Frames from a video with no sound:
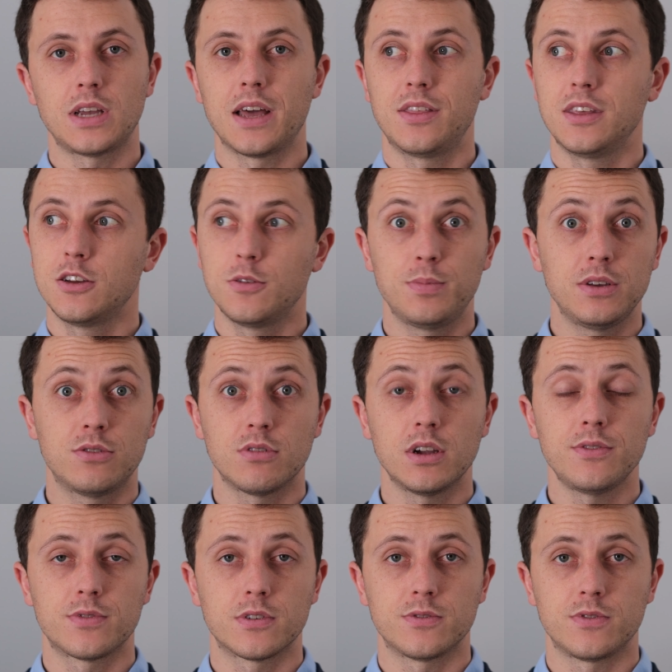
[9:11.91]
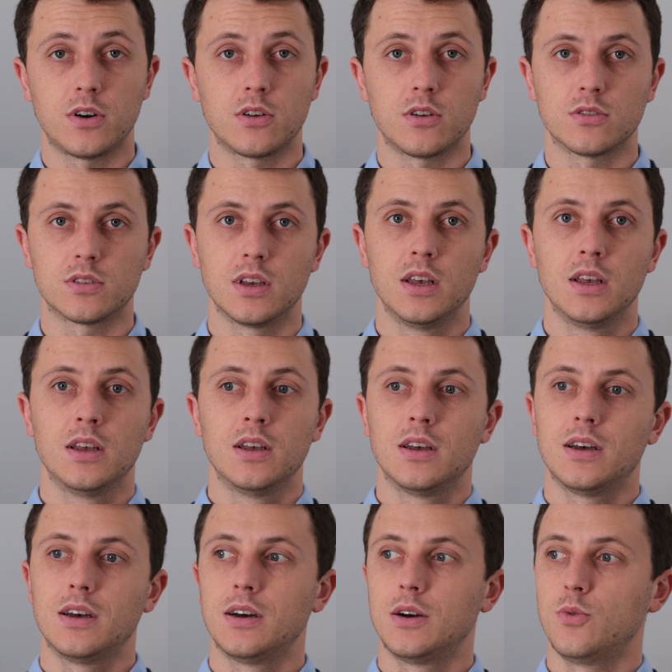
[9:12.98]
I think it'd be great for photos
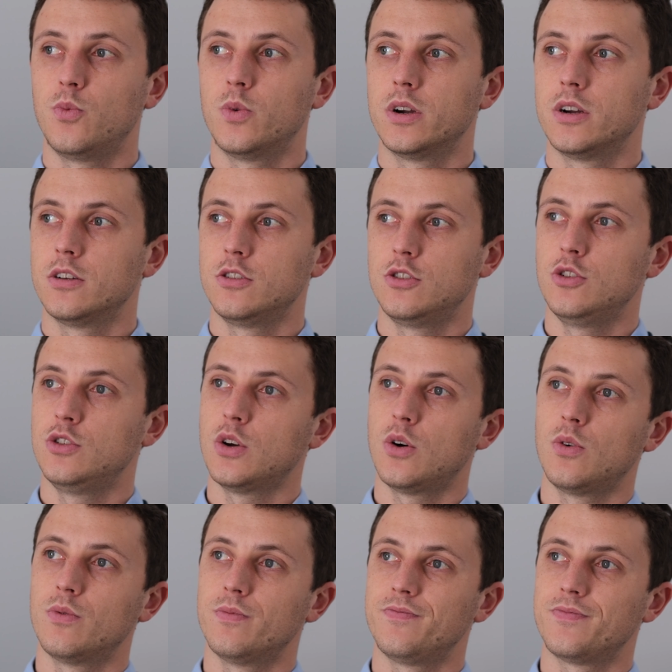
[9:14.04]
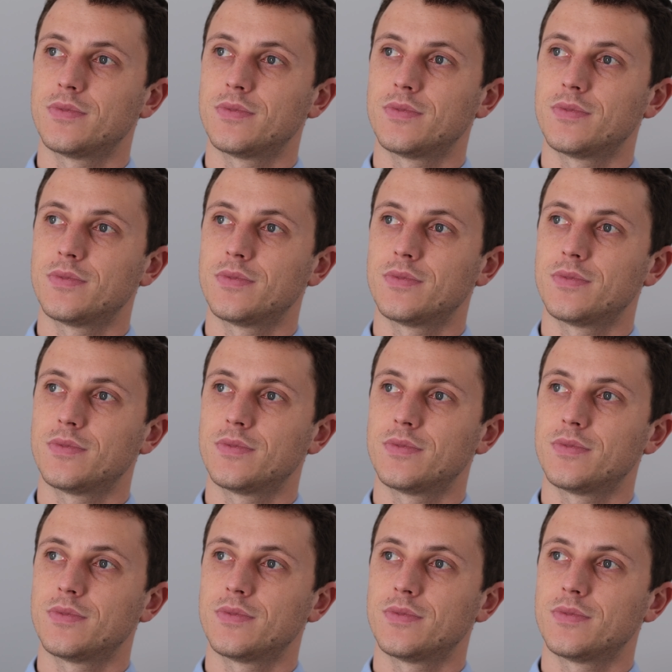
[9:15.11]
where you don't,